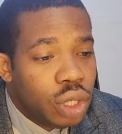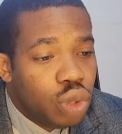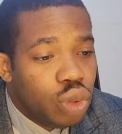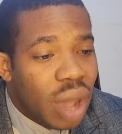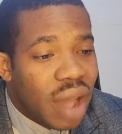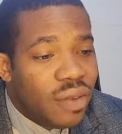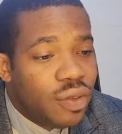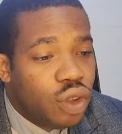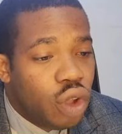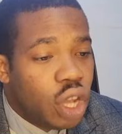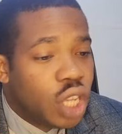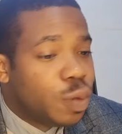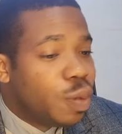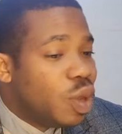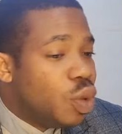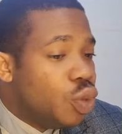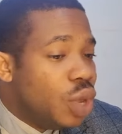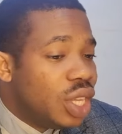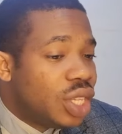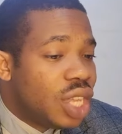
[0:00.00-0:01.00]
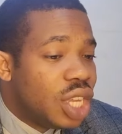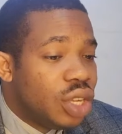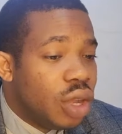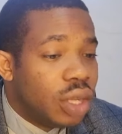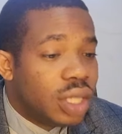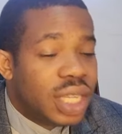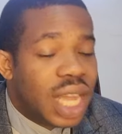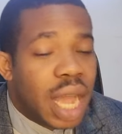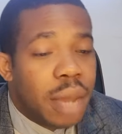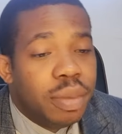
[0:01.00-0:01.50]
you have just been wasting
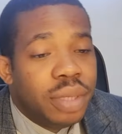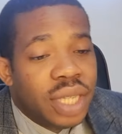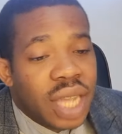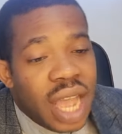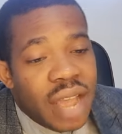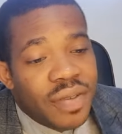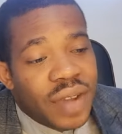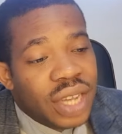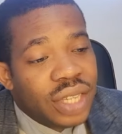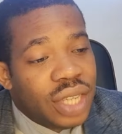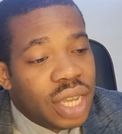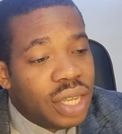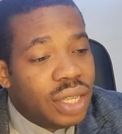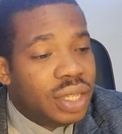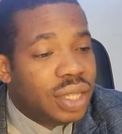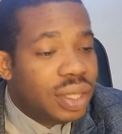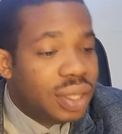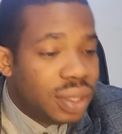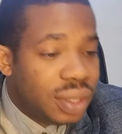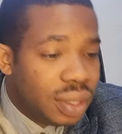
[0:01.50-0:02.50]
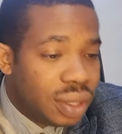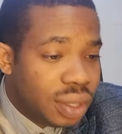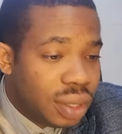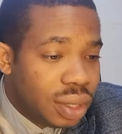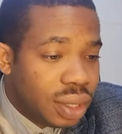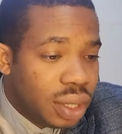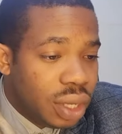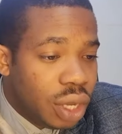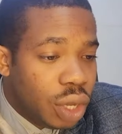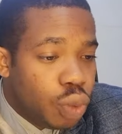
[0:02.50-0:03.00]
your time ever since.
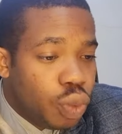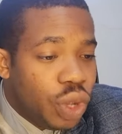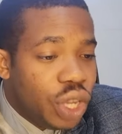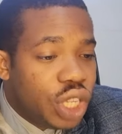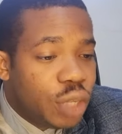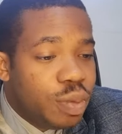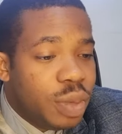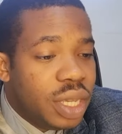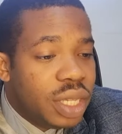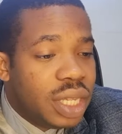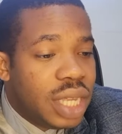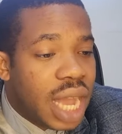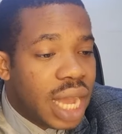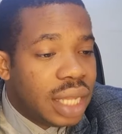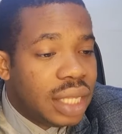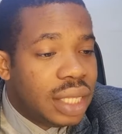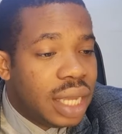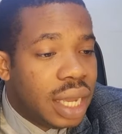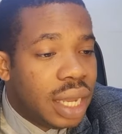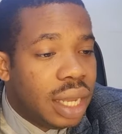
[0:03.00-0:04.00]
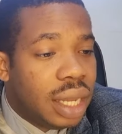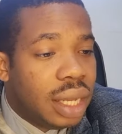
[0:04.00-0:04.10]
Which means that,